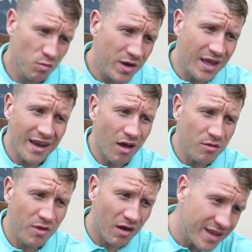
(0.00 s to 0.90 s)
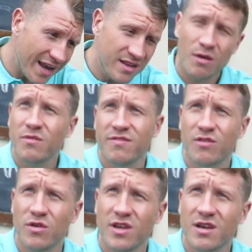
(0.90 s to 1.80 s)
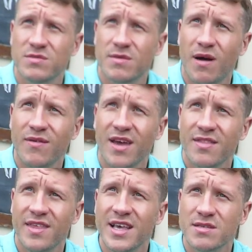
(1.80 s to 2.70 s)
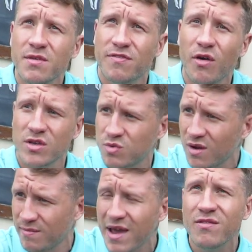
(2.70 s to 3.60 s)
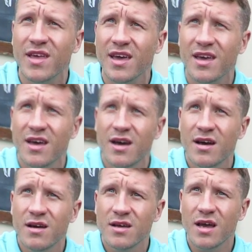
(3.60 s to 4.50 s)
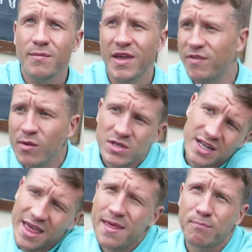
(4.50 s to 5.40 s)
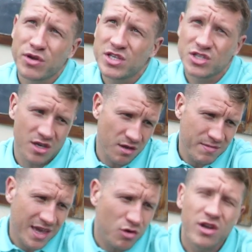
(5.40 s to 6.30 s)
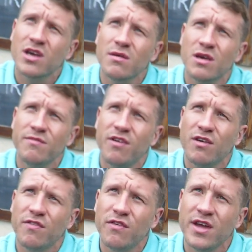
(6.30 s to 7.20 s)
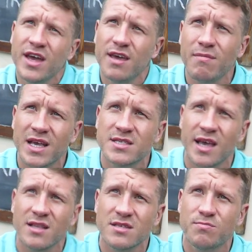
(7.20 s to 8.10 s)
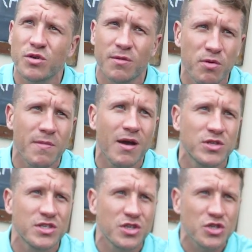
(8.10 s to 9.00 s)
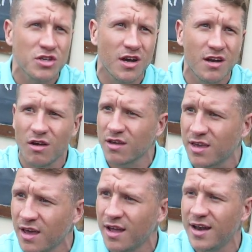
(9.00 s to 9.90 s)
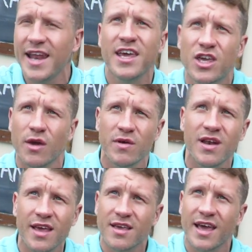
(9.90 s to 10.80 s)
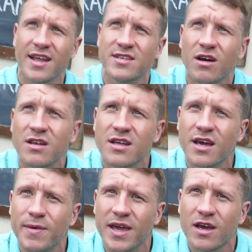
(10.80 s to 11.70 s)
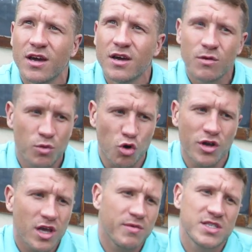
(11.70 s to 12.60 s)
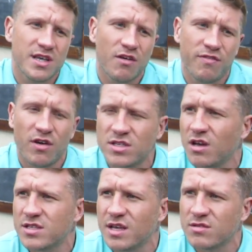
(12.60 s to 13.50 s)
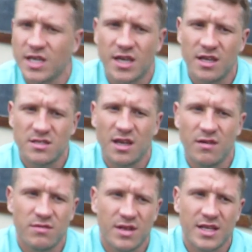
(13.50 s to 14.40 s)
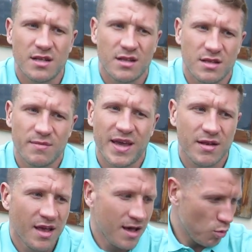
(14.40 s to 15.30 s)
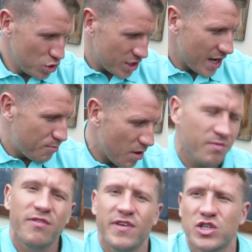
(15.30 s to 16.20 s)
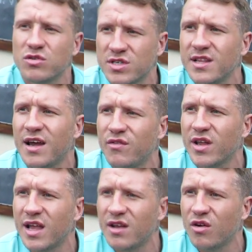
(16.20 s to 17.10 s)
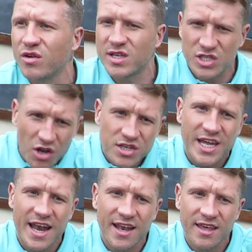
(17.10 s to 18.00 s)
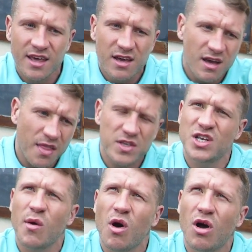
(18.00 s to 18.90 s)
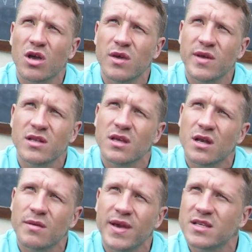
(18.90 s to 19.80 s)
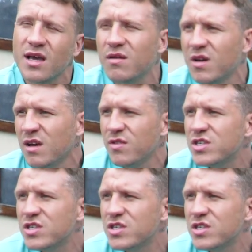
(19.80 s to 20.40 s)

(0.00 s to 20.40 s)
We'd get it on. I'd get it on with Cunningham tomorrow. These are the fights. What I'm out there. Yeah. You know I mean, if he wants to let that British go, me and Cunningham can fight for it. It makes sense. But the promoters have just got to like let it go and let it get it on. You know of mean? course, of course. Cunningham would sell fights. I'd sell tickets. So let, I mean, once you get a proper officials in that ring that night, it's on telly and there's no arguing. You know what I mean? So of course.